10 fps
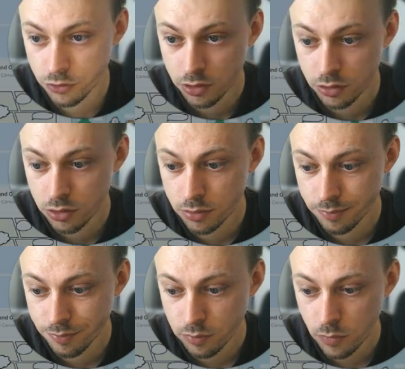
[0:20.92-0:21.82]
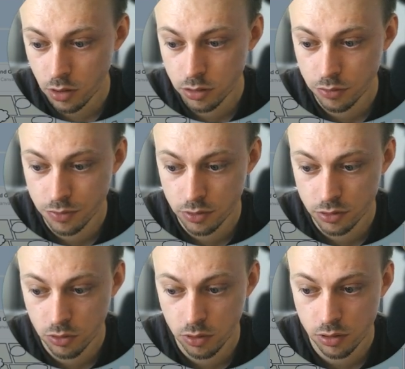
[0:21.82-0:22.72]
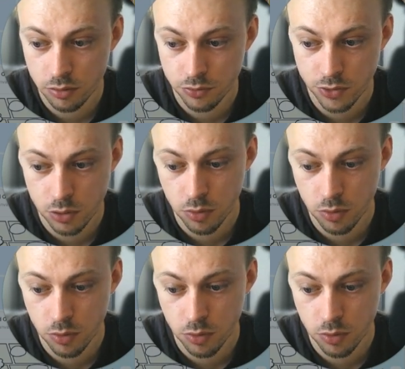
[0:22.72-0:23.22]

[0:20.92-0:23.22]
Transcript: filter you filter only the free